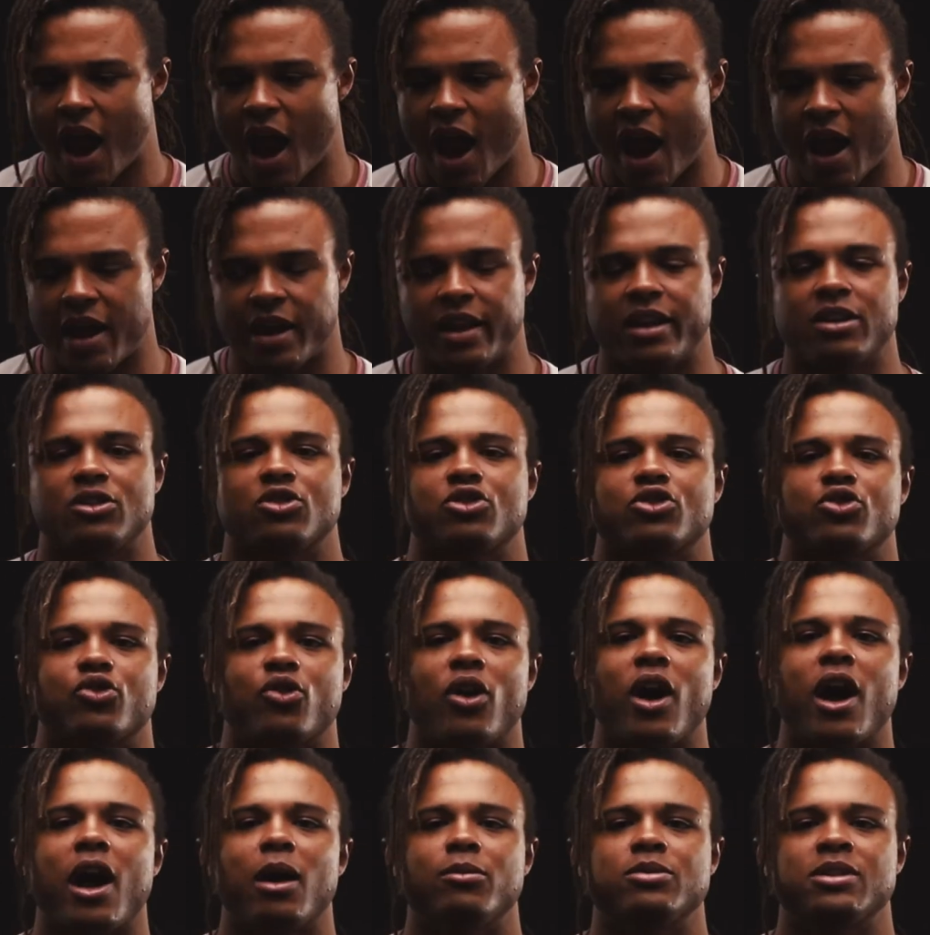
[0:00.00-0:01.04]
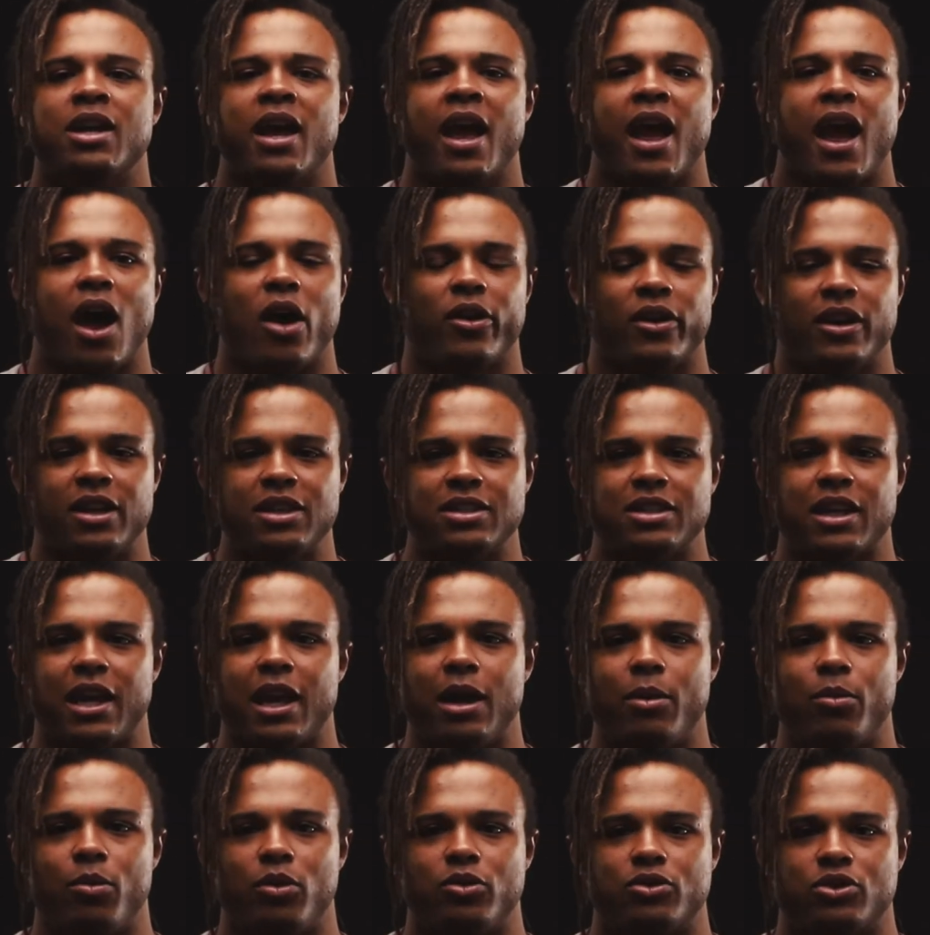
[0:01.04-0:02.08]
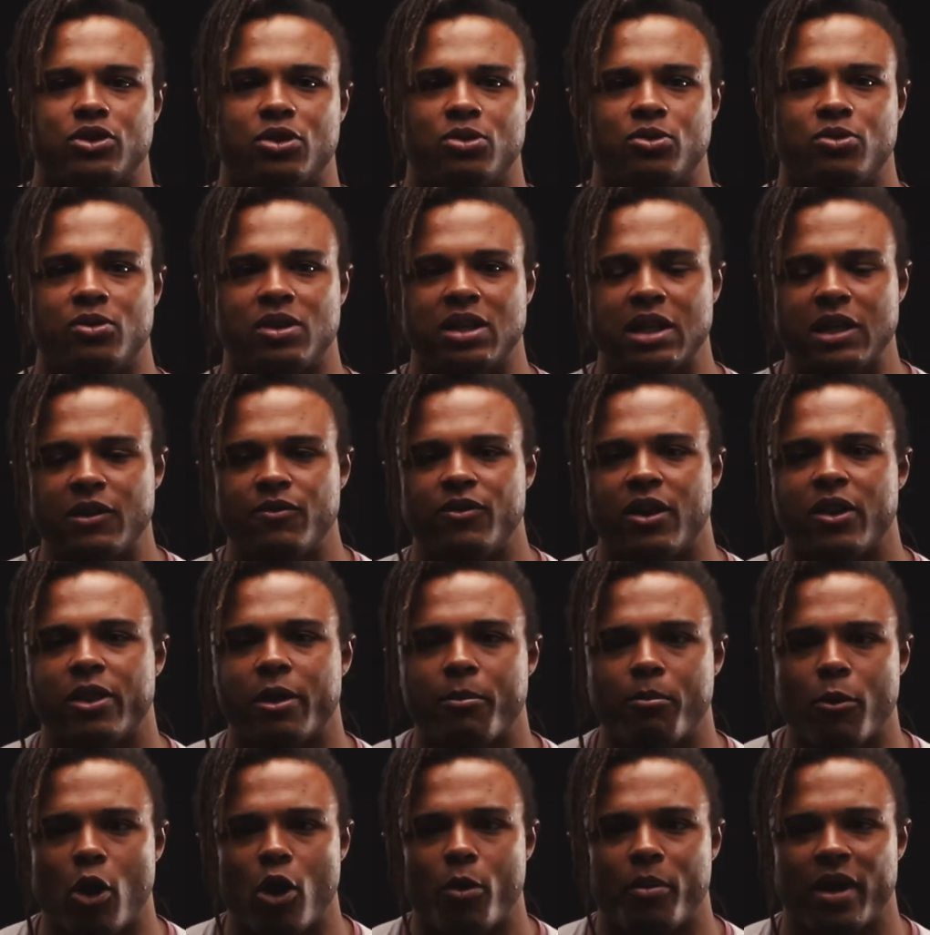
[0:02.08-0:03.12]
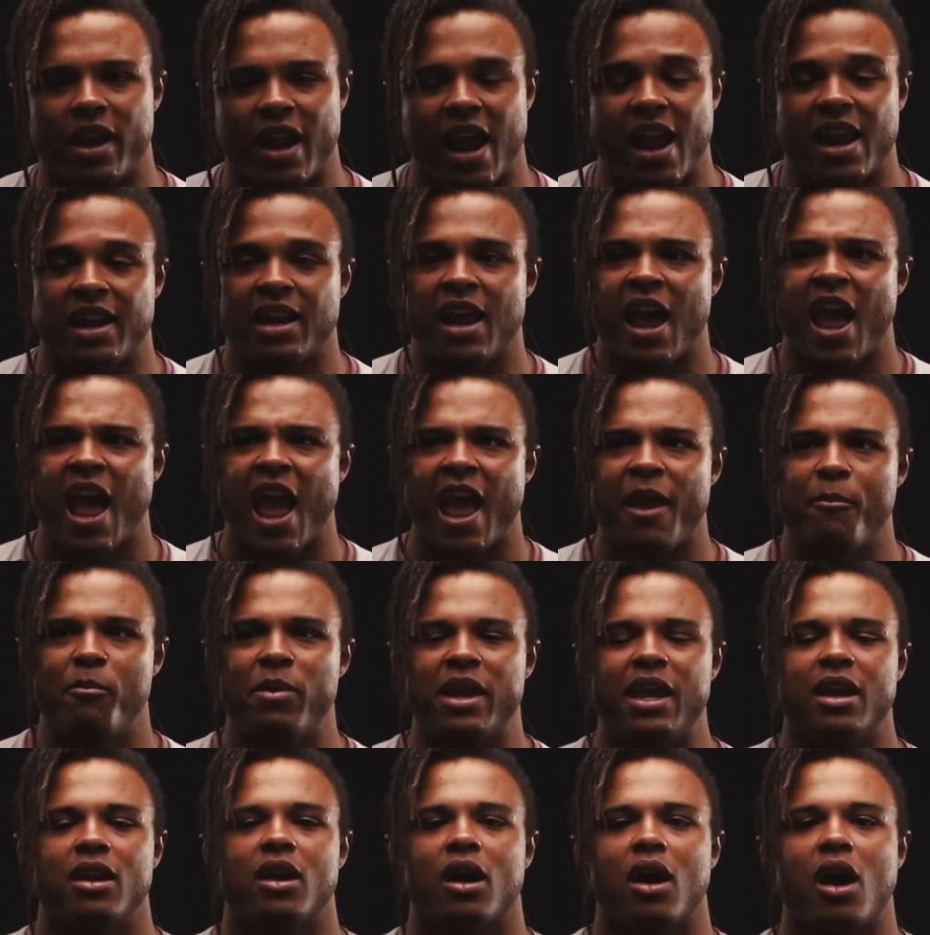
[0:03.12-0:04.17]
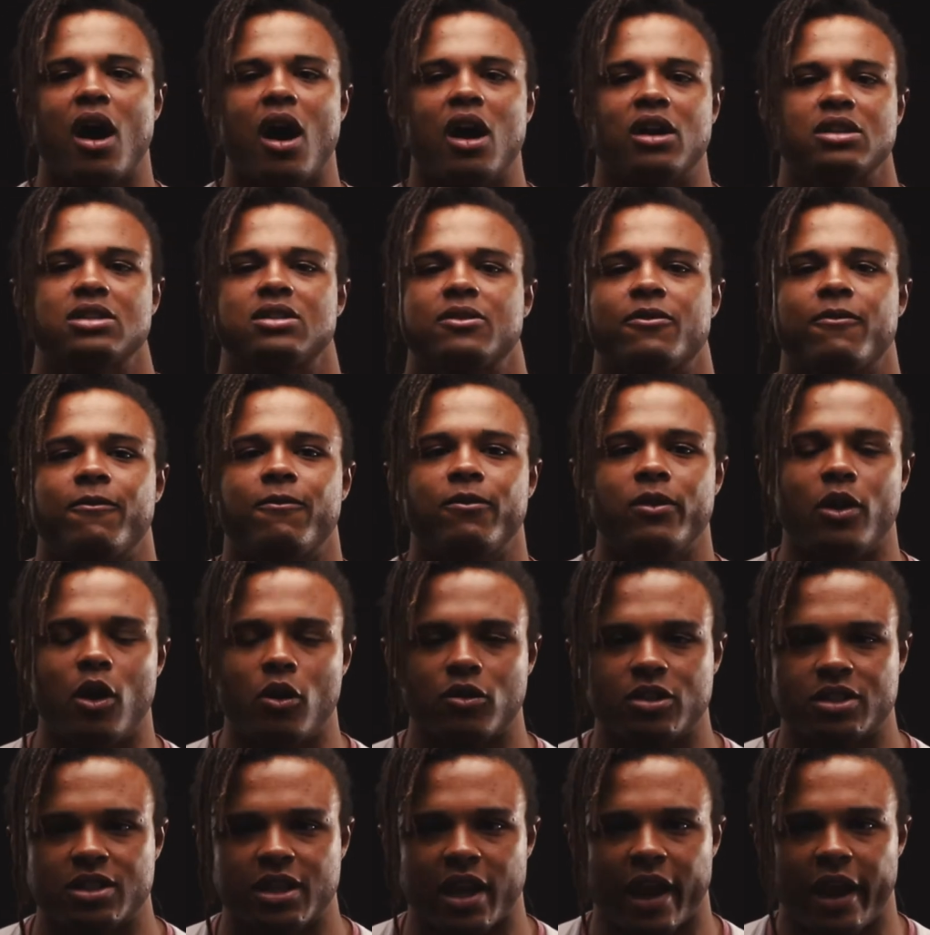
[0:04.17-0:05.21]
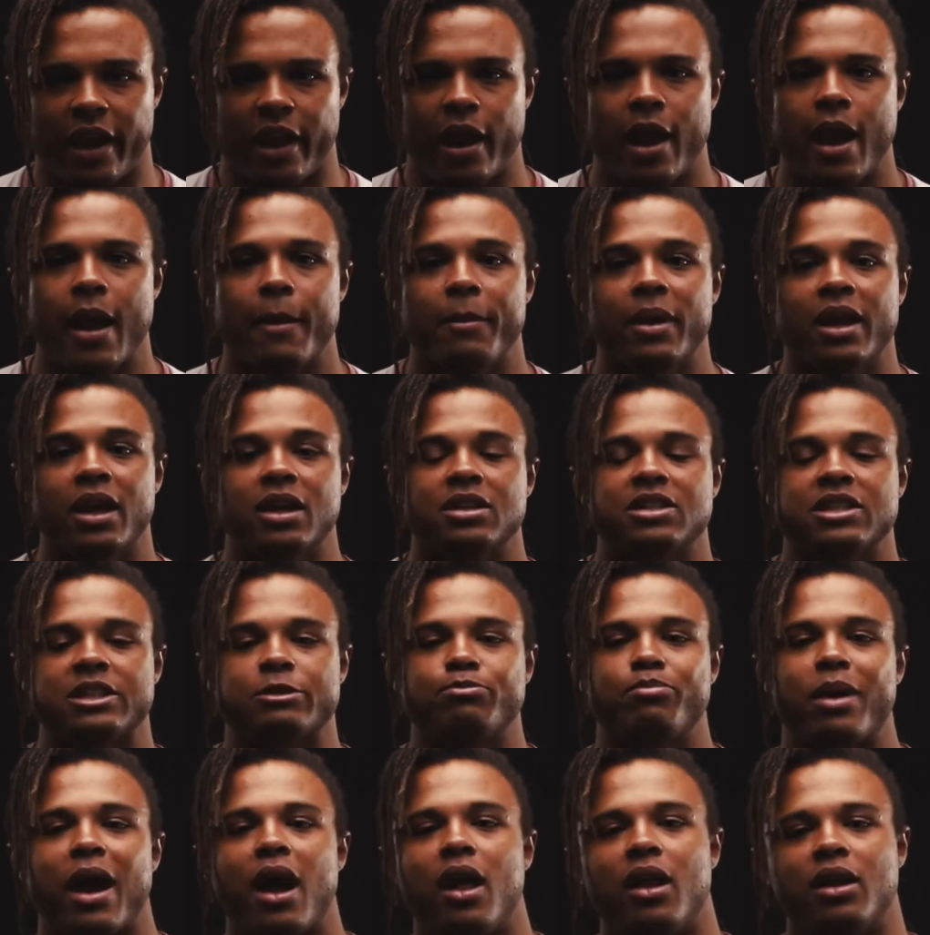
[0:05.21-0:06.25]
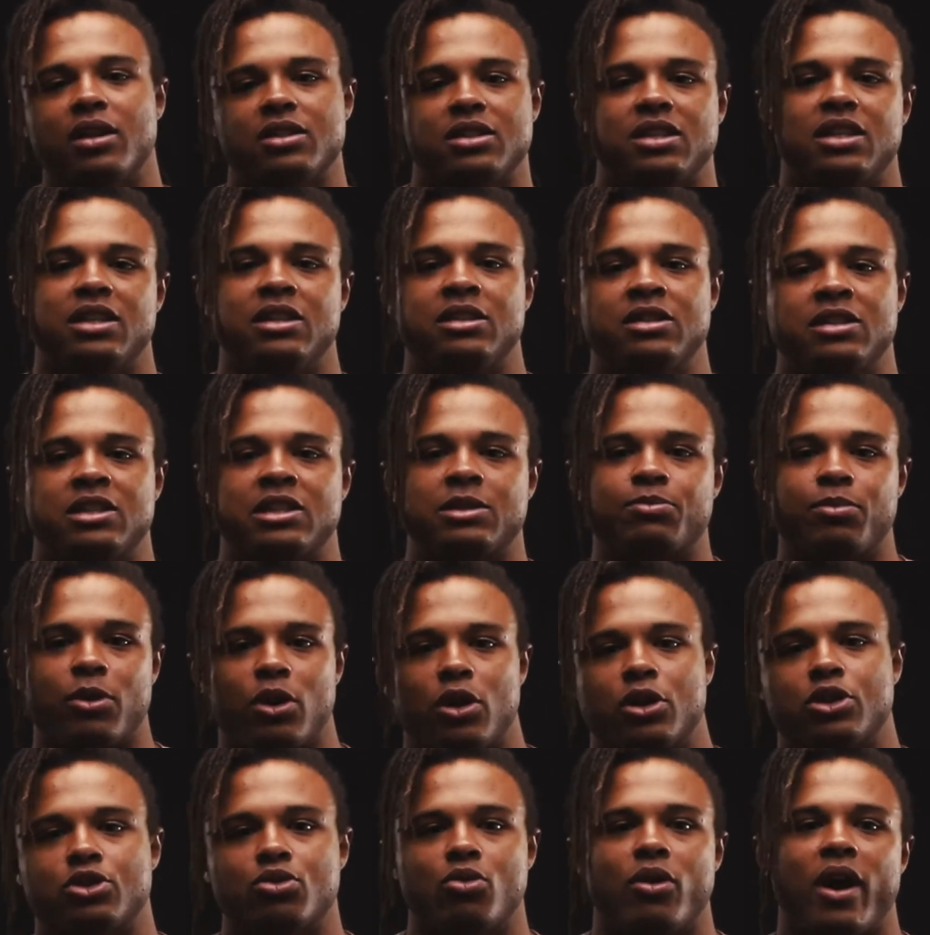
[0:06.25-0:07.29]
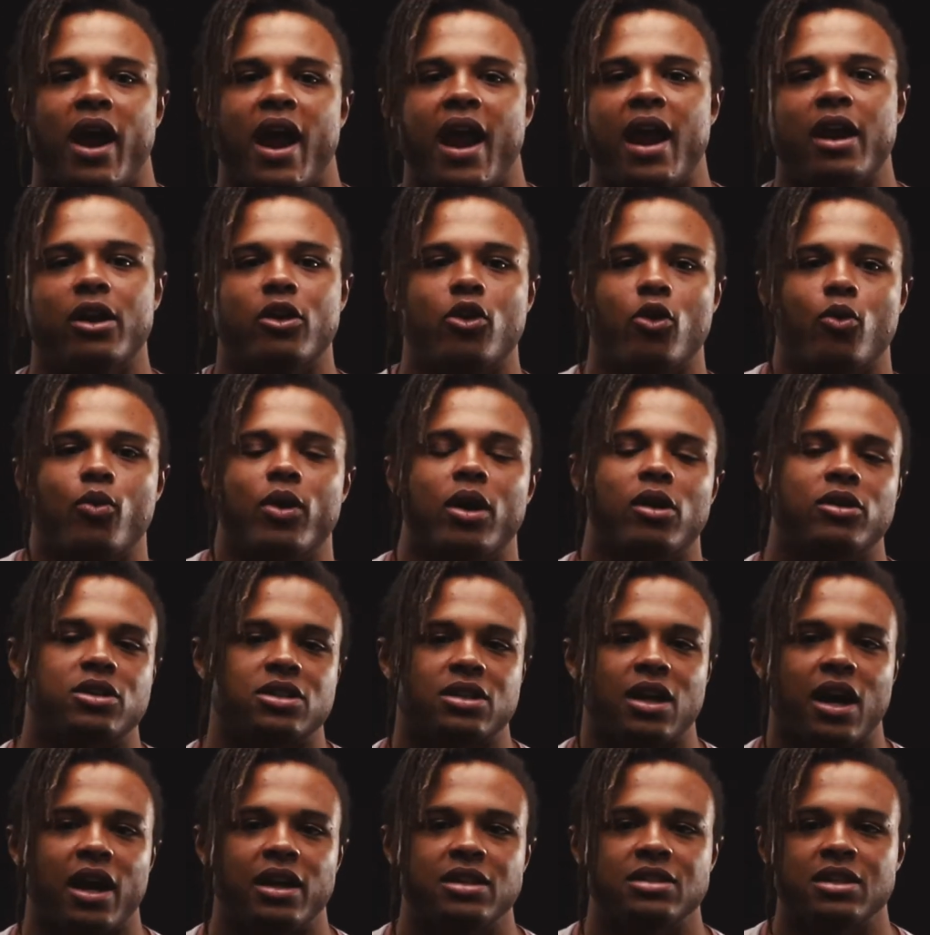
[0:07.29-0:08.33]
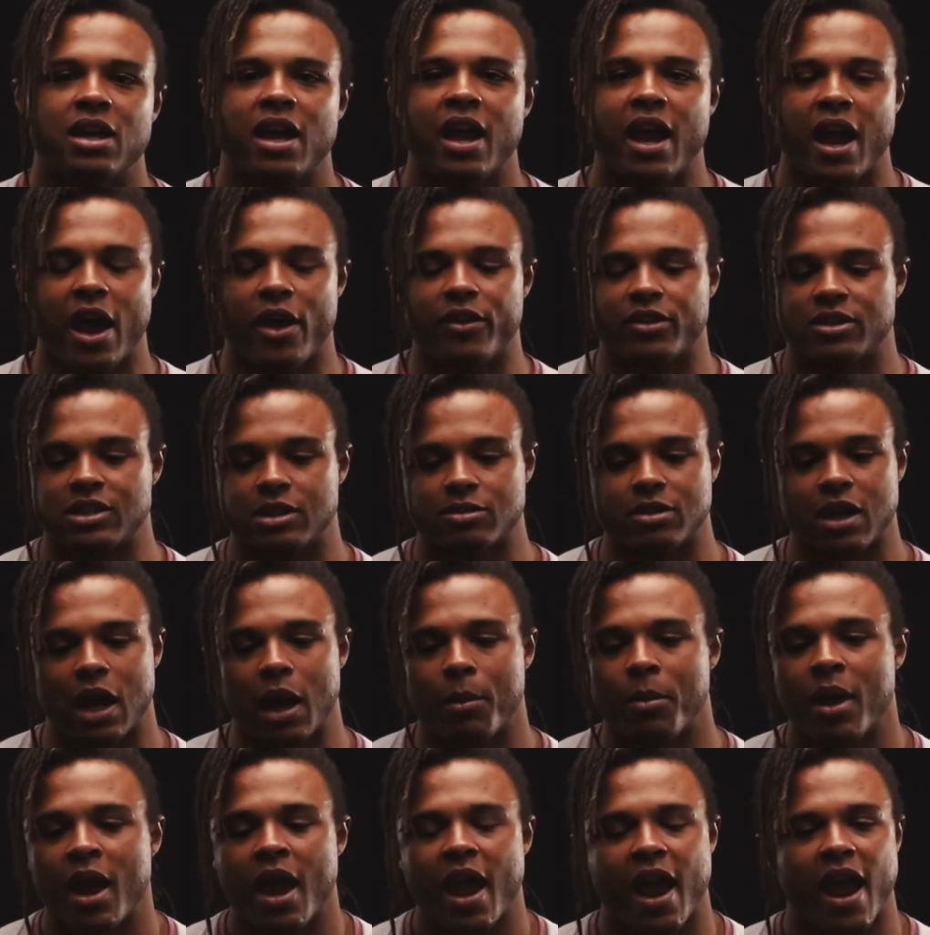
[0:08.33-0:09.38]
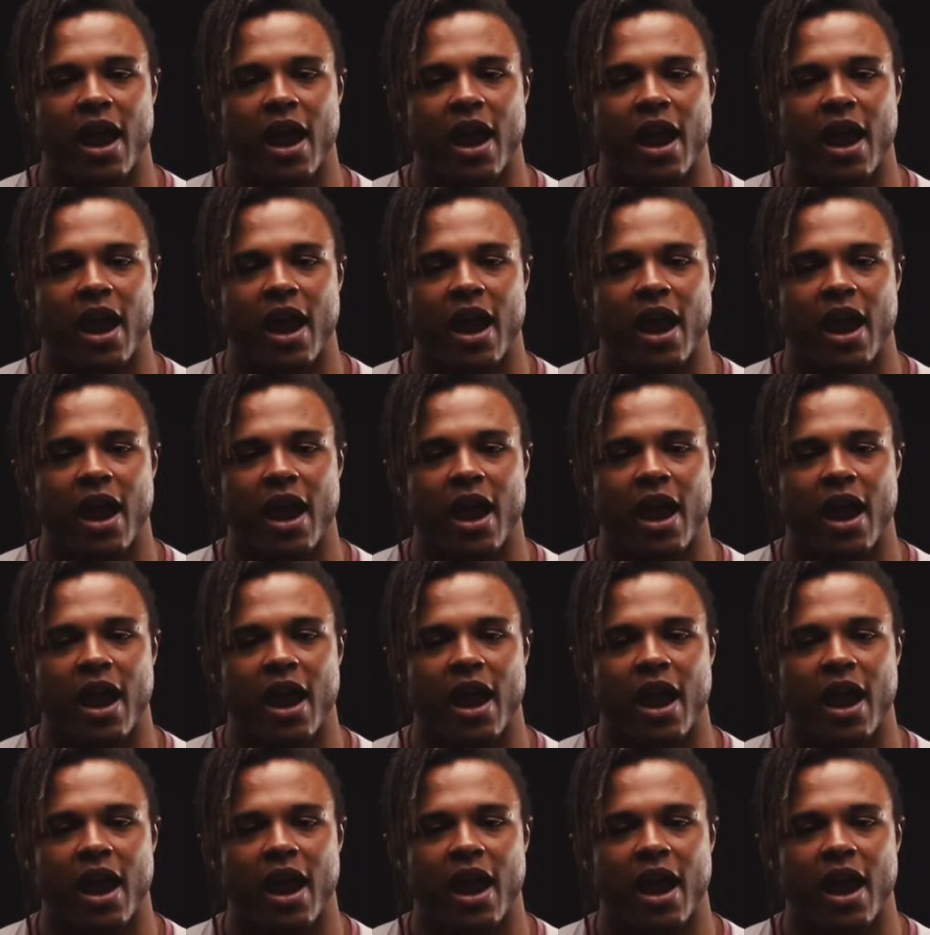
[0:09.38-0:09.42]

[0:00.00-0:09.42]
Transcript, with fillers: And he describes how he's able to live in the moment and be in a constant flow state because he's balanced his spiritual and career sides at the same time.